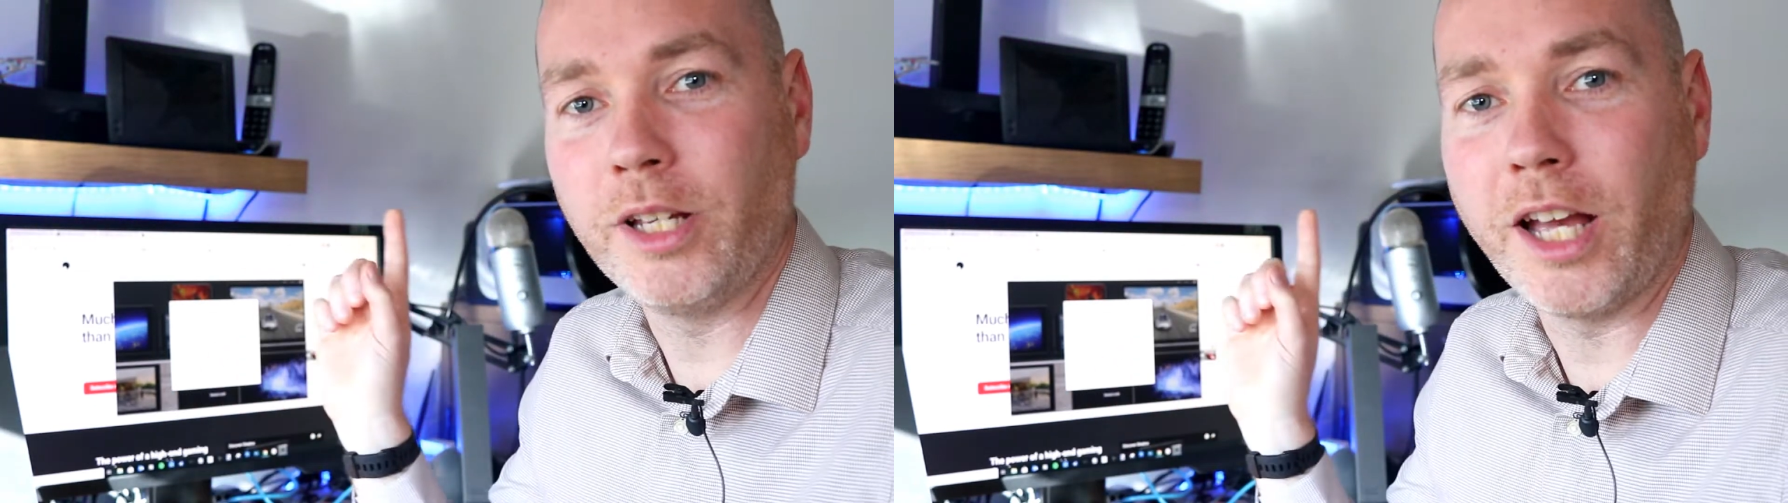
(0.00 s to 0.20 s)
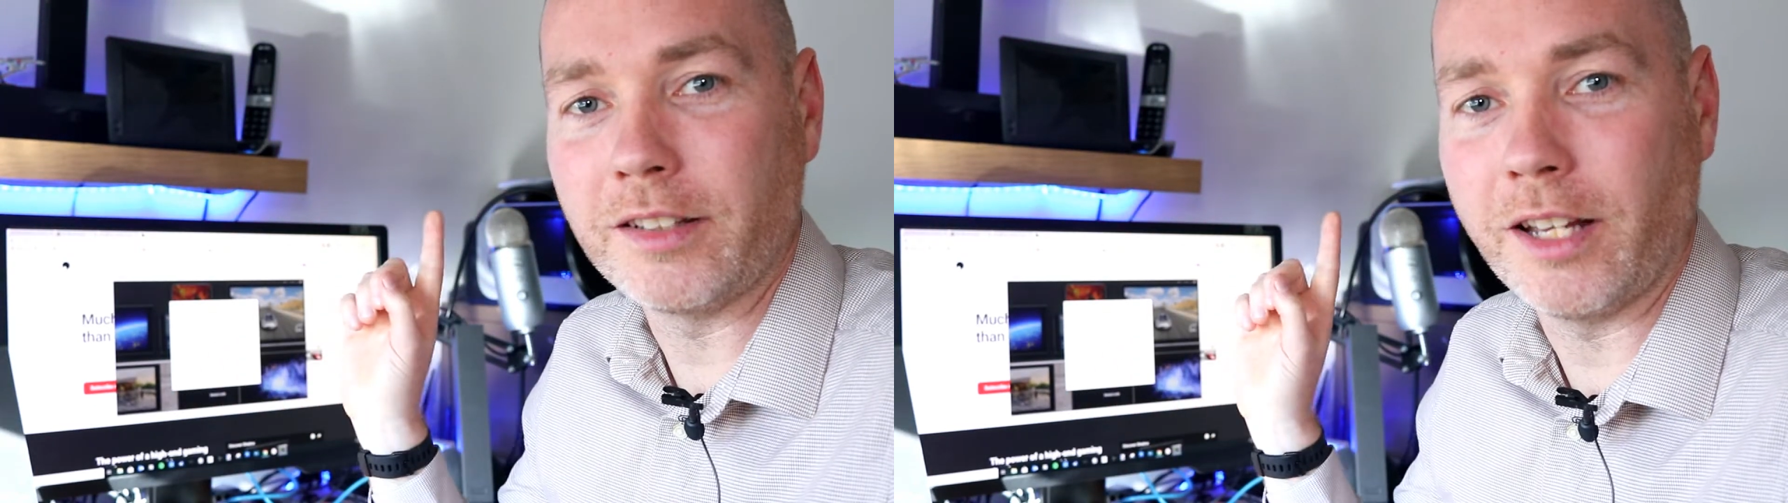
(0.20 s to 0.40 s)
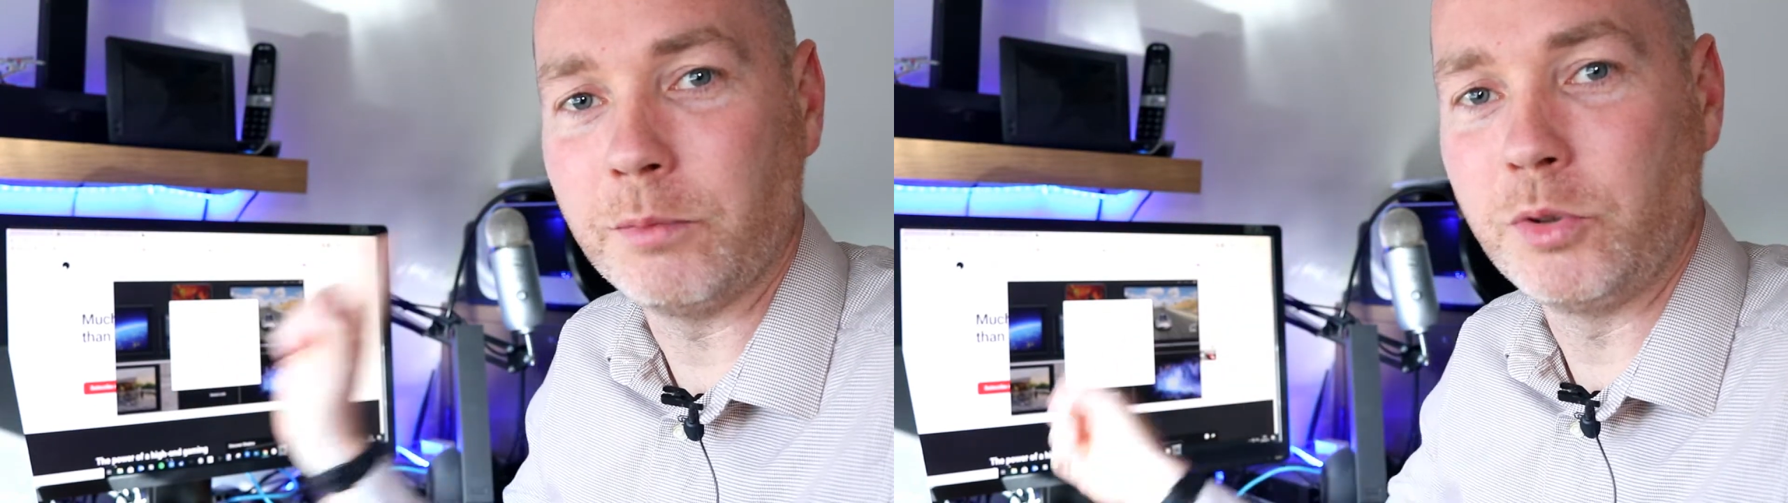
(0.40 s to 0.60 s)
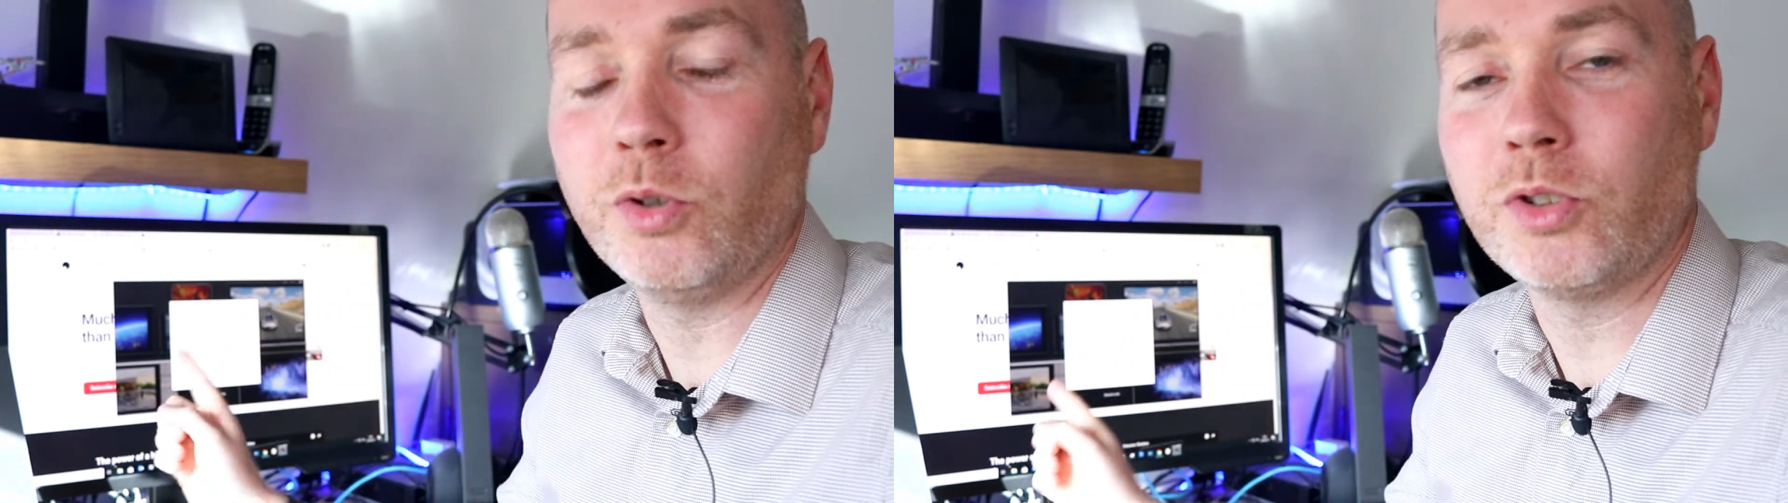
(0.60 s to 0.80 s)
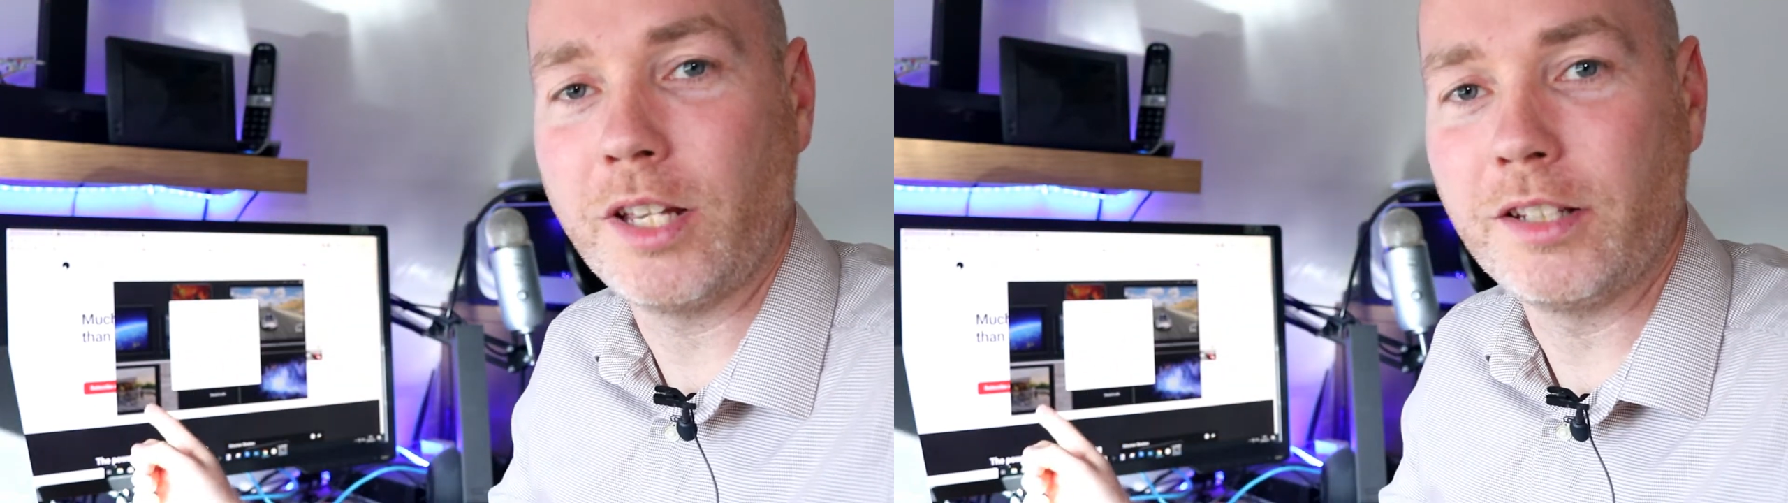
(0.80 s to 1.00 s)
me as I'm
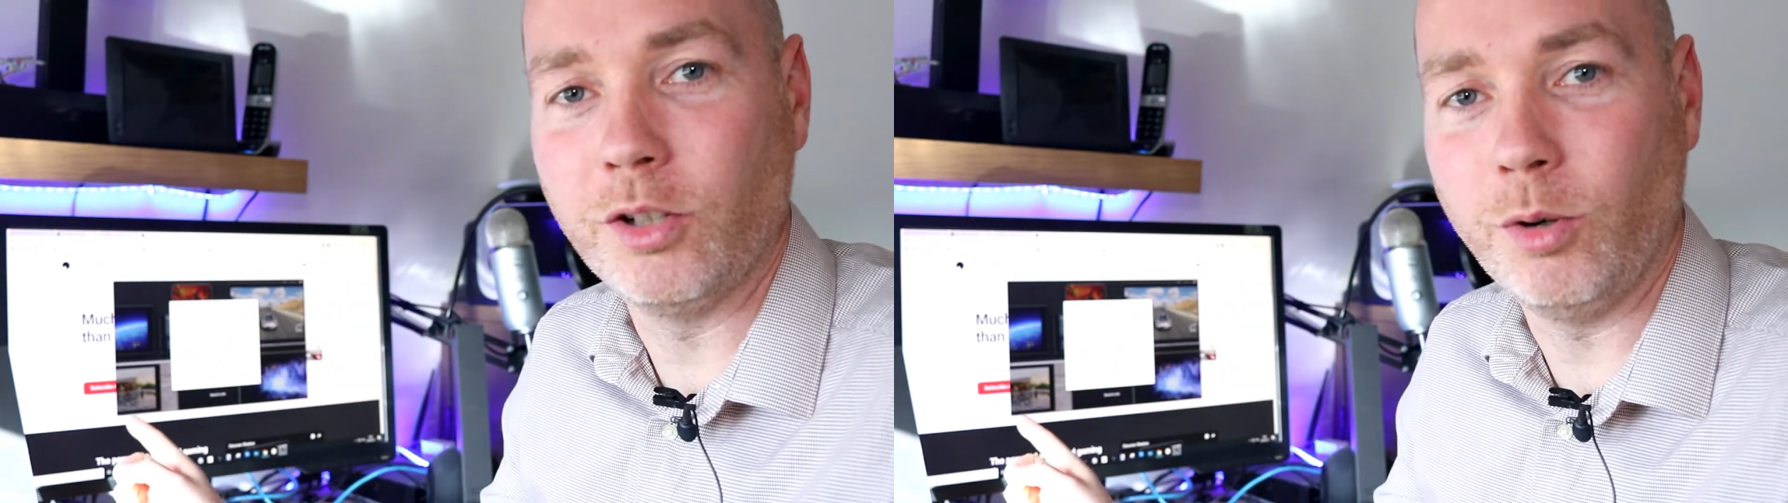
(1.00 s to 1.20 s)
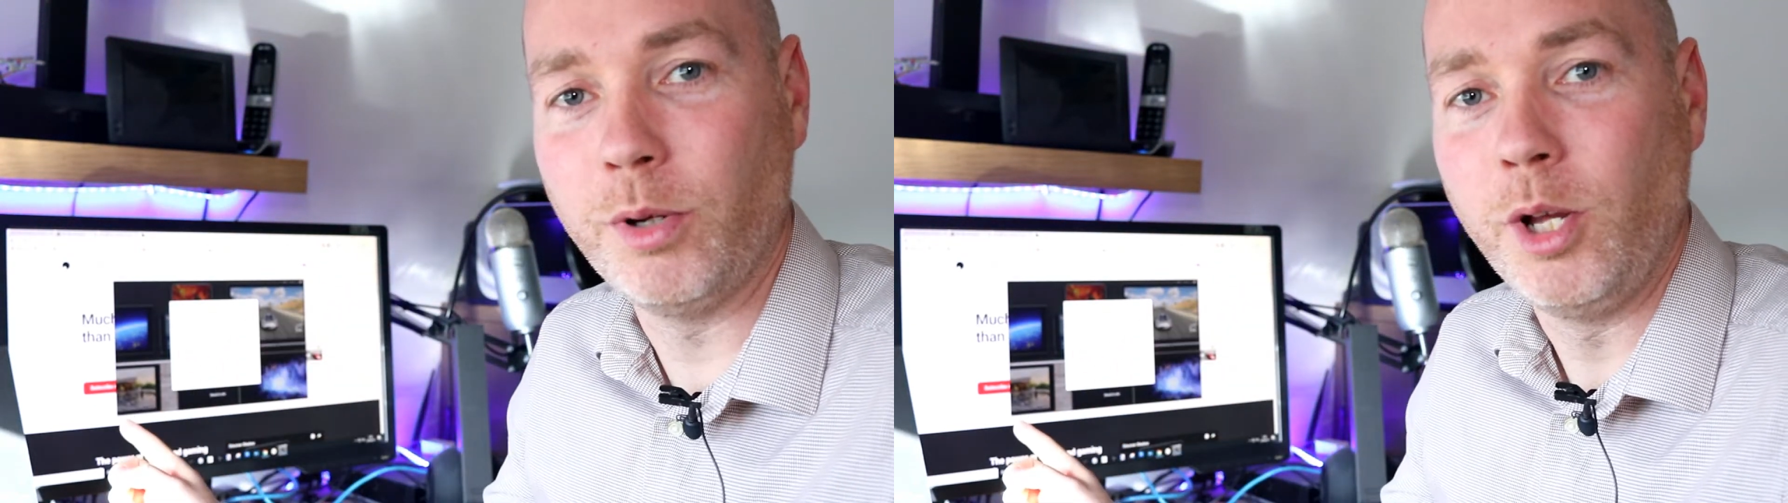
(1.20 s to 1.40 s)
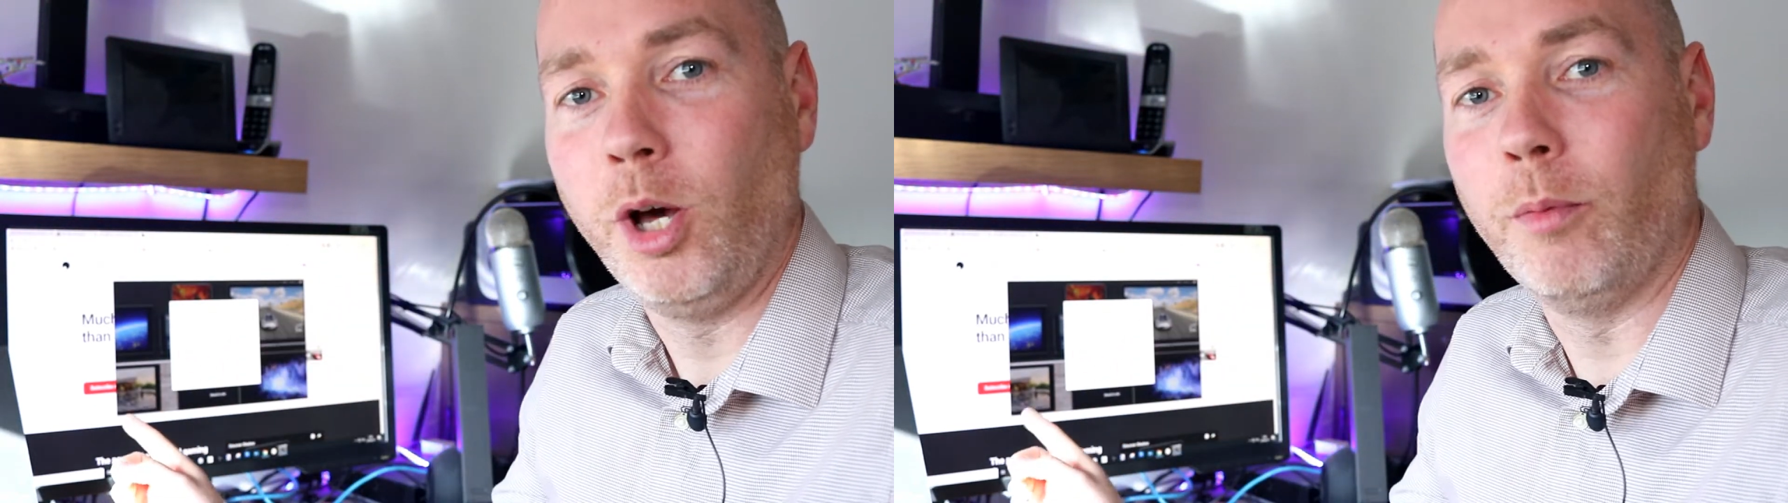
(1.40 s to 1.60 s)
just setting up